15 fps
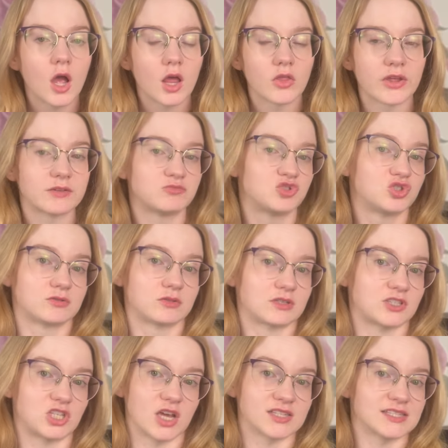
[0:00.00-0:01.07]
like
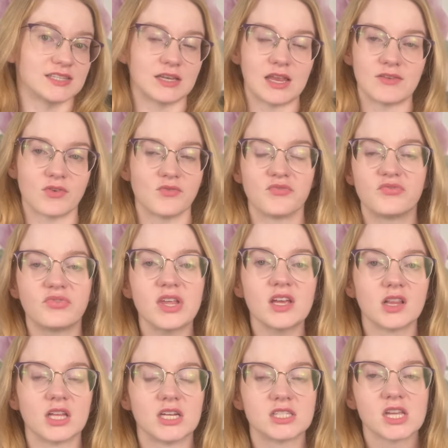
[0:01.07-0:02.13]
doesn't even
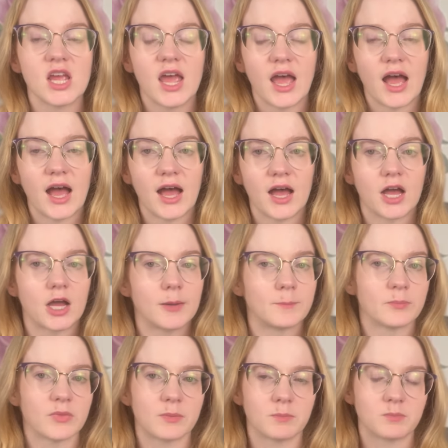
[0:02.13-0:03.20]
feel it,
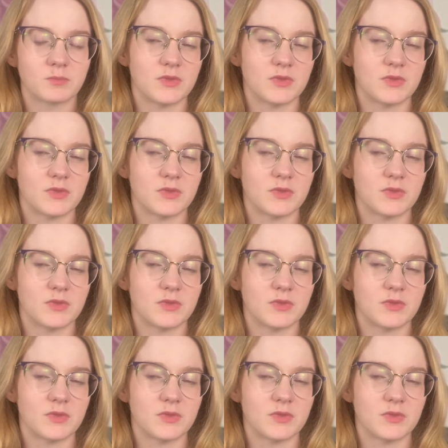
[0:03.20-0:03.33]
um,